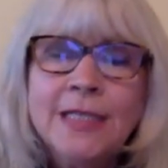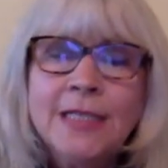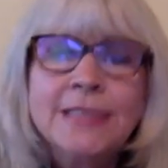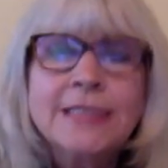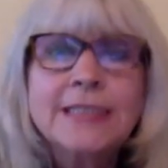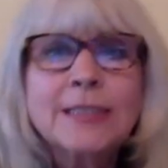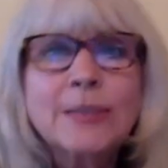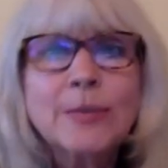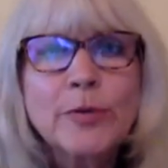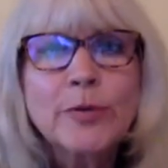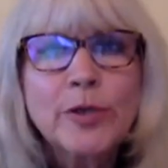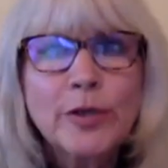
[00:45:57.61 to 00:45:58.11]

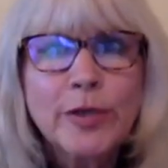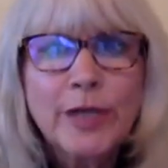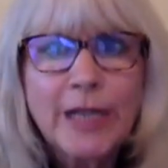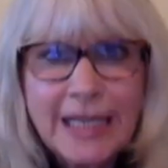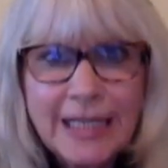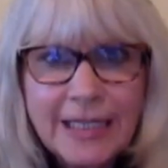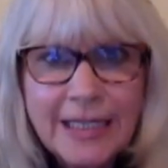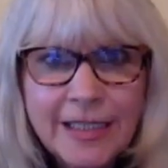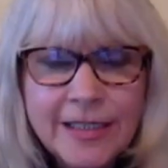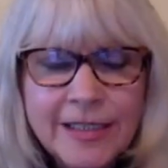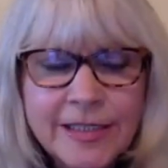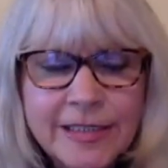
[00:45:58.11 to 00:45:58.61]
so your
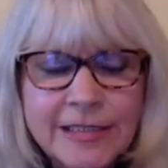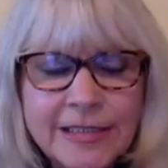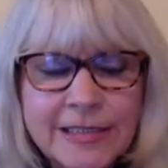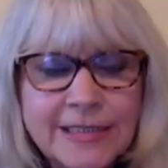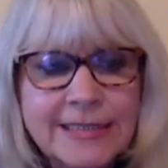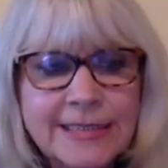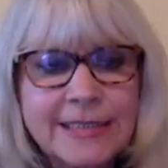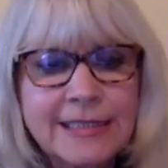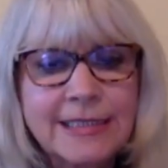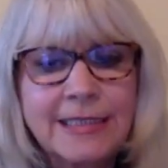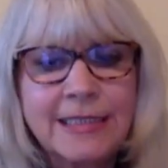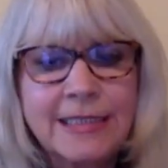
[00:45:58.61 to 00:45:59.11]

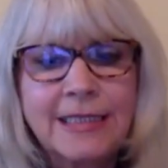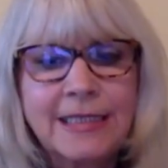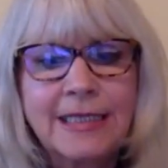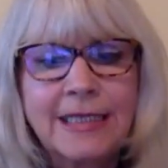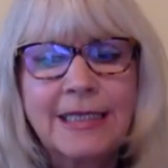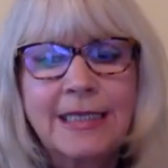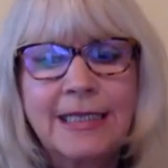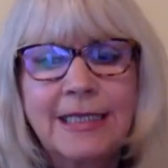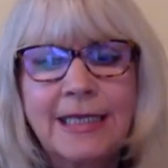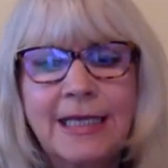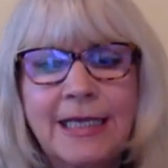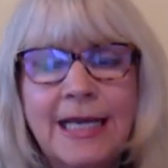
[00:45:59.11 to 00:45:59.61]
editor's
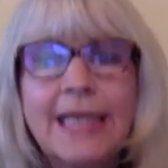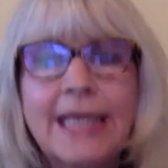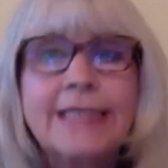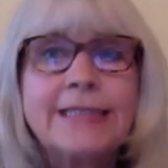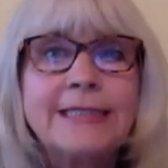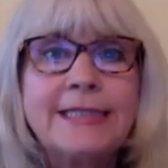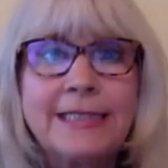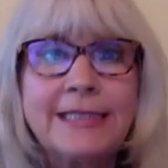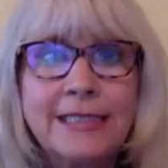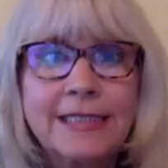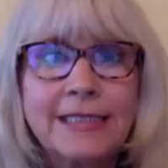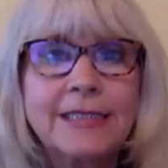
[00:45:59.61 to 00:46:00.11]

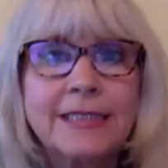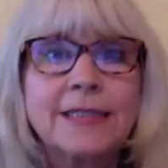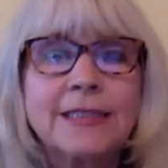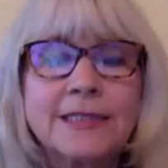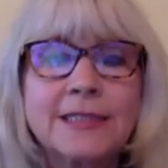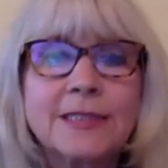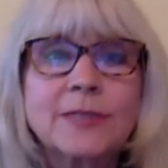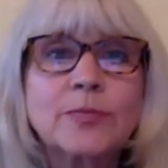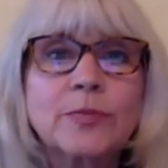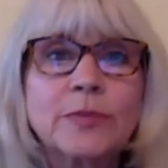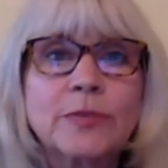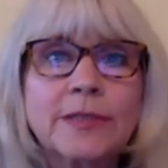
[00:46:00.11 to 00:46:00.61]
idea
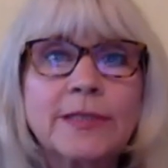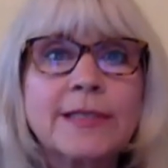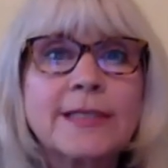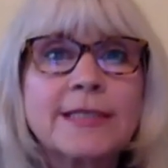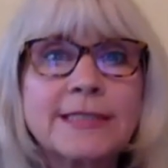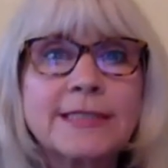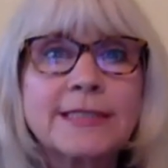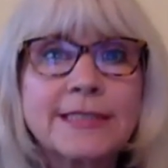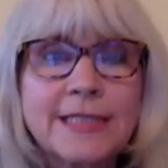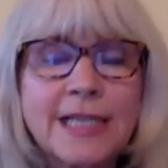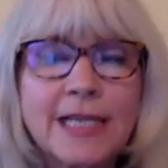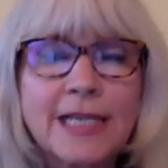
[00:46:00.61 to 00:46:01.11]
is really
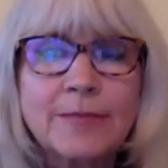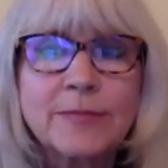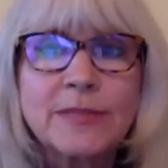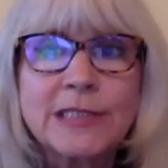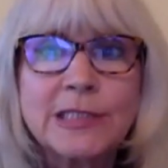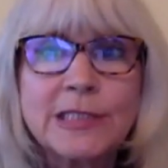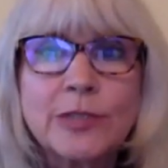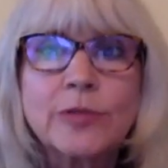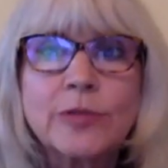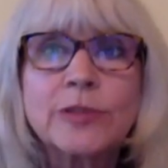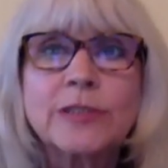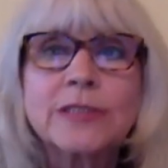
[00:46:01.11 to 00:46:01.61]
the same
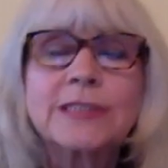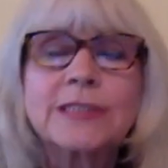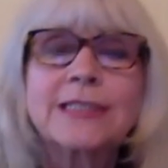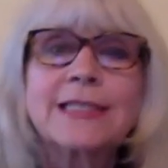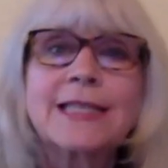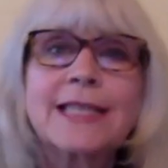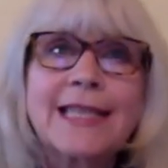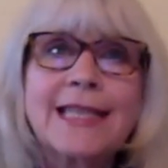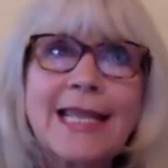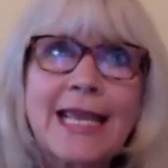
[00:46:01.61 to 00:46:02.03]
as yours.